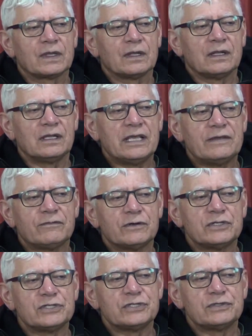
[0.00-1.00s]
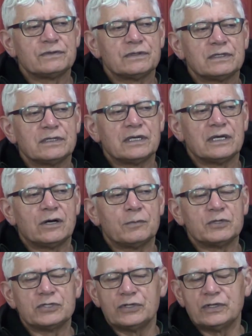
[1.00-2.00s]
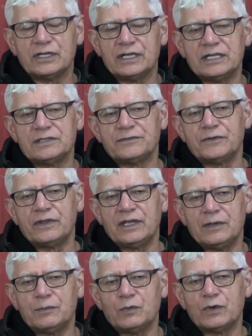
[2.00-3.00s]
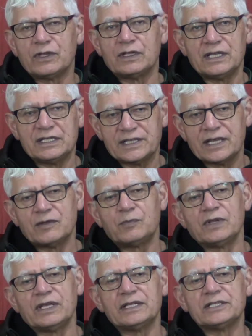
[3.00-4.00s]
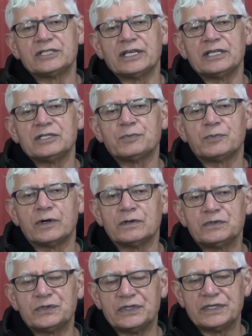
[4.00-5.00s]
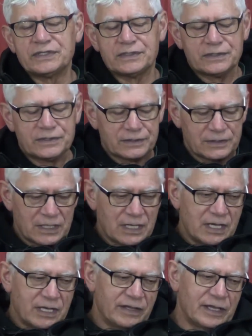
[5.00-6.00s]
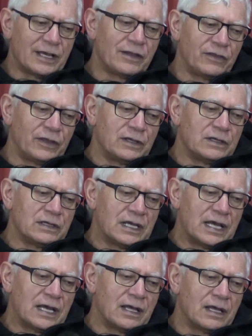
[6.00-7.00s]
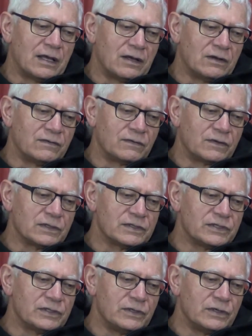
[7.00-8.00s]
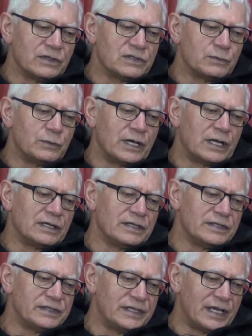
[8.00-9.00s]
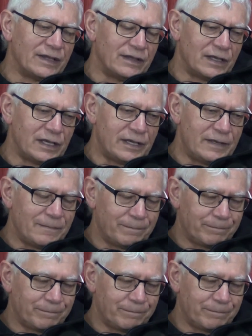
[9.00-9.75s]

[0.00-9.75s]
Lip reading: leverage opportunities for them within these other plan change processes. The other thing of concern as well is that the